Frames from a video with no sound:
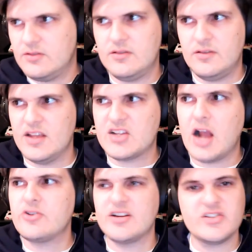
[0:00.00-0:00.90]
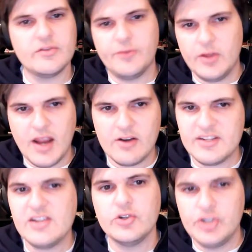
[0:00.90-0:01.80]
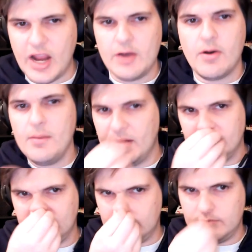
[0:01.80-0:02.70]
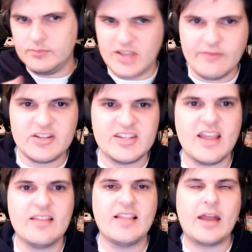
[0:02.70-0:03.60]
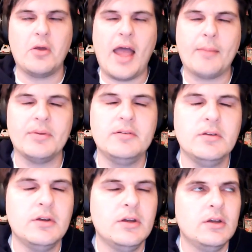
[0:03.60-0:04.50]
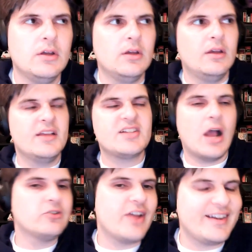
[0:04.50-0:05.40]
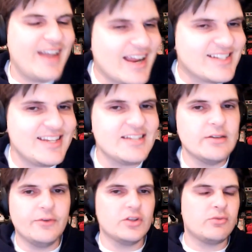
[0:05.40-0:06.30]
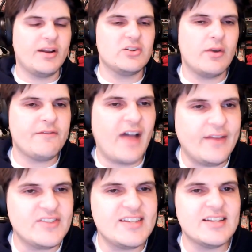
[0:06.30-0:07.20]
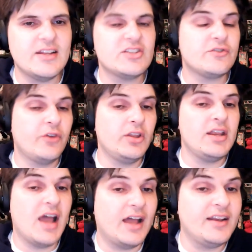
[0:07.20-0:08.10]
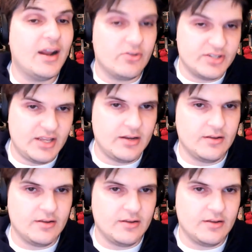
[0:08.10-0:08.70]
His contract isn't fully guaranteed till January, but safe to say that that'll happen. His contract next season for the 2025 season is fully non-guaranteed.